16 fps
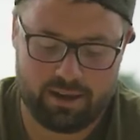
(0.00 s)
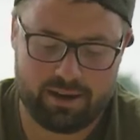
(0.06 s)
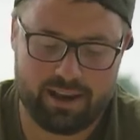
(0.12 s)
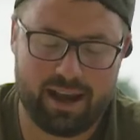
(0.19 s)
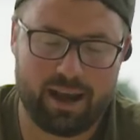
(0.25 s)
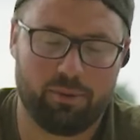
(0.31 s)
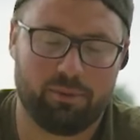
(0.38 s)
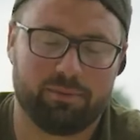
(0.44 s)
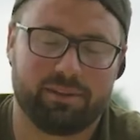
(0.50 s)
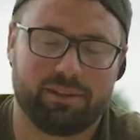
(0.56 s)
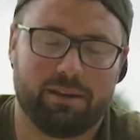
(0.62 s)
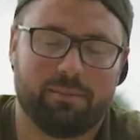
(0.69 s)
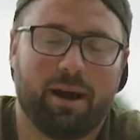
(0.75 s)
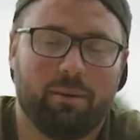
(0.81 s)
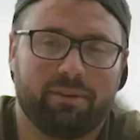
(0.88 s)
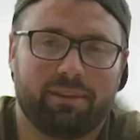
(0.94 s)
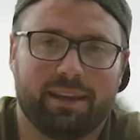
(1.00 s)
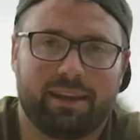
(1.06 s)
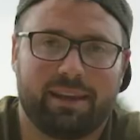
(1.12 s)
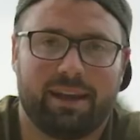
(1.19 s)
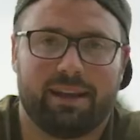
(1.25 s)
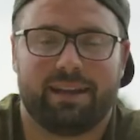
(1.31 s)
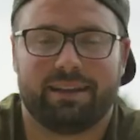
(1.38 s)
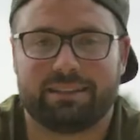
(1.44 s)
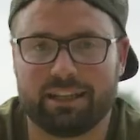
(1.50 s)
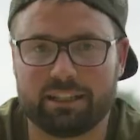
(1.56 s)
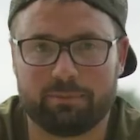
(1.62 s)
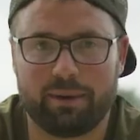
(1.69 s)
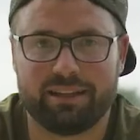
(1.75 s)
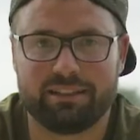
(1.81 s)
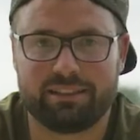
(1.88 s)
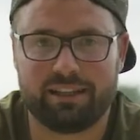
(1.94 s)
Now you might be thinking it's
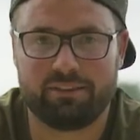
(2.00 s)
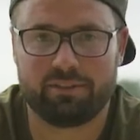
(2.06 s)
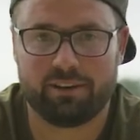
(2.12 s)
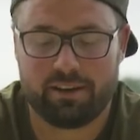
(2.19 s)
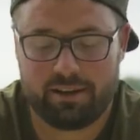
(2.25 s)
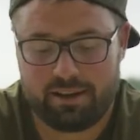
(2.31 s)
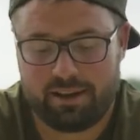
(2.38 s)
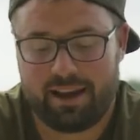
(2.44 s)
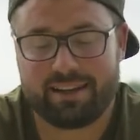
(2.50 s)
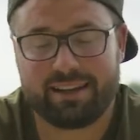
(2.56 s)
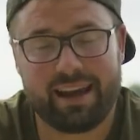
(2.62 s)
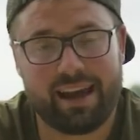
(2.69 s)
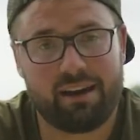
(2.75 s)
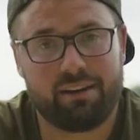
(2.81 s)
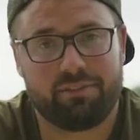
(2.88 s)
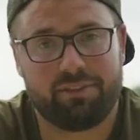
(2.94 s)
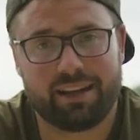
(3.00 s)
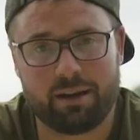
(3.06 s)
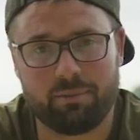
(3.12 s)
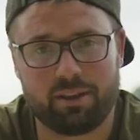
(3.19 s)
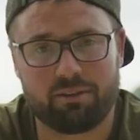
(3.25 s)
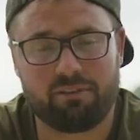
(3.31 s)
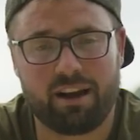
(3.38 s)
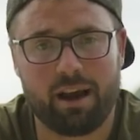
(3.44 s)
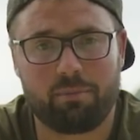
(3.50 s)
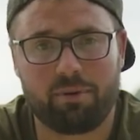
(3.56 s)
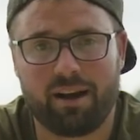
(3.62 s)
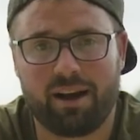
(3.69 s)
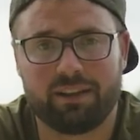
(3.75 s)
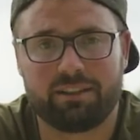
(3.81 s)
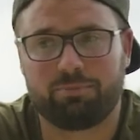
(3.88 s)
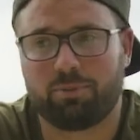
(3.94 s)
expensive, and yeah, if you get them at the right
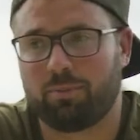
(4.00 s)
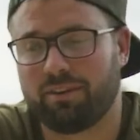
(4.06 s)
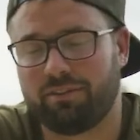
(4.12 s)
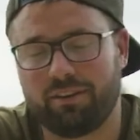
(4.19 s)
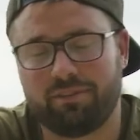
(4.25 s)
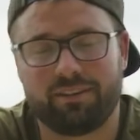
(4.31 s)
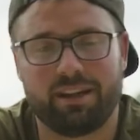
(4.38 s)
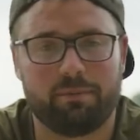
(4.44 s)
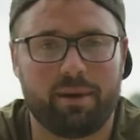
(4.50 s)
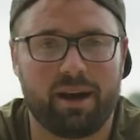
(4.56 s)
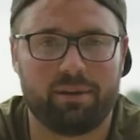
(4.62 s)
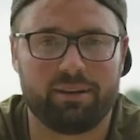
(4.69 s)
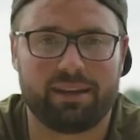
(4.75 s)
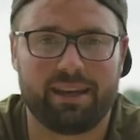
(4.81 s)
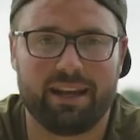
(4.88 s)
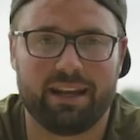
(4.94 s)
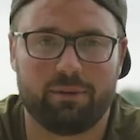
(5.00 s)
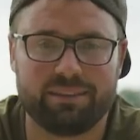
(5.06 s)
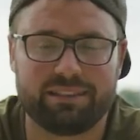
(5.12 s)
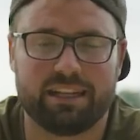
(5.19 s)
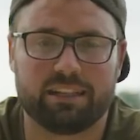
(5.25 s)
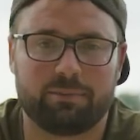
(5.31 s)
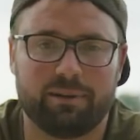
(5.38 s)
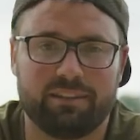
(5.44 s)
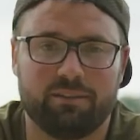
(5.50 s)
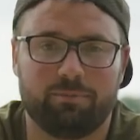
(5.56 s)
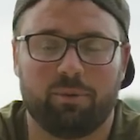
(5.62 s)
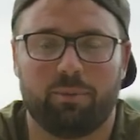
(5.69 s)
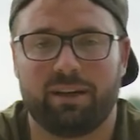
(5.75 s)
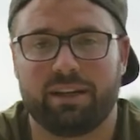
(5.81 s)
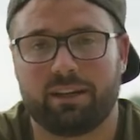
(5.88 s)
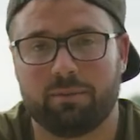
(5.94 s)
price, probably £15 a kilo is expensive,
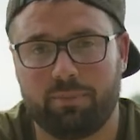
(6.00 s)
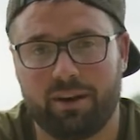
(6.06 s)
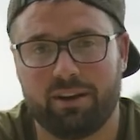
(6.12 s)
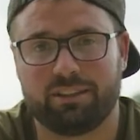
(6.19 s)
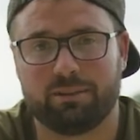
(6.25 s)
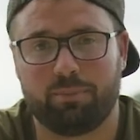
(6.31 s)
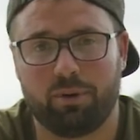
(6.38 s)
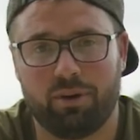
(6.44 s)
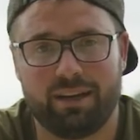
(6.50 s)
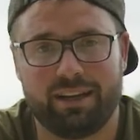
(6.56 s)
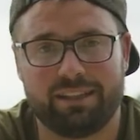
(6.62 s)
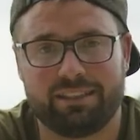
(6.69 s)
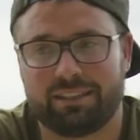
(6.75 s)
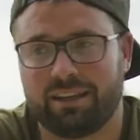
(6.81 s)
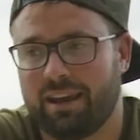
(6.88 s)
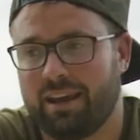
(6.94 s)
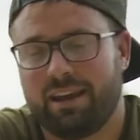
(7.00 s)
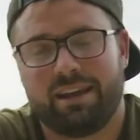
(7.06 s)
but when you compare it to boilies,